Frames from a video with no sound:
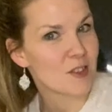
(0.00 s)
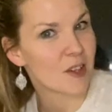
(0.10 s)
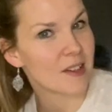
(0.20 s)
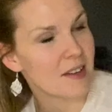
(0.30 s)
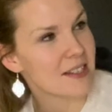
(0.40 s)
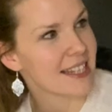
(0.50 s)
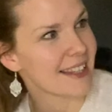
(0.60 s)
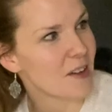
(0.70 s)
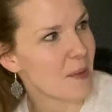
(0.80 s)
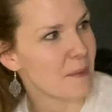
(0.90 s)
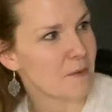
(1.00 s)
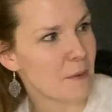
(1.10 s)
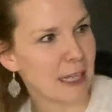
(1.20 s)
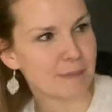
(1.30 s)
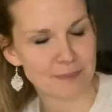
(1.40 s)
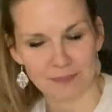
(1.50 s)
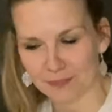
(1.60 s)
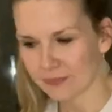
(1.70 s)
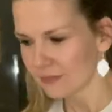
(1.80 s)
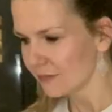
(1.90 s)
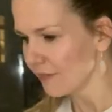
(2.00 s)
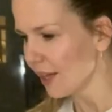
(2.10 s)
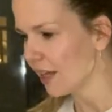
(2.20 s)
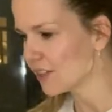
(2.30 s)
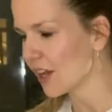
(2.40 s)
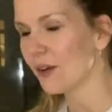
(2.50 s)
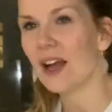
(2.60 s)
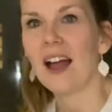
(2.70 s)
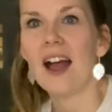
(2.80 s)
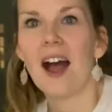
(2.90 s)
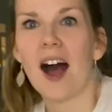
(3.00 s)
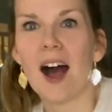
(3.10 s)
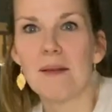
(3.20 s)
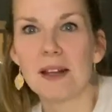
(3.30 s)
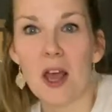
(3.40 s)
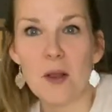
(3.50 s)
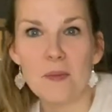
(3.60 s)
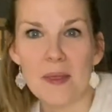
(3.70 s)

took notice and got them for me. So I'm going to open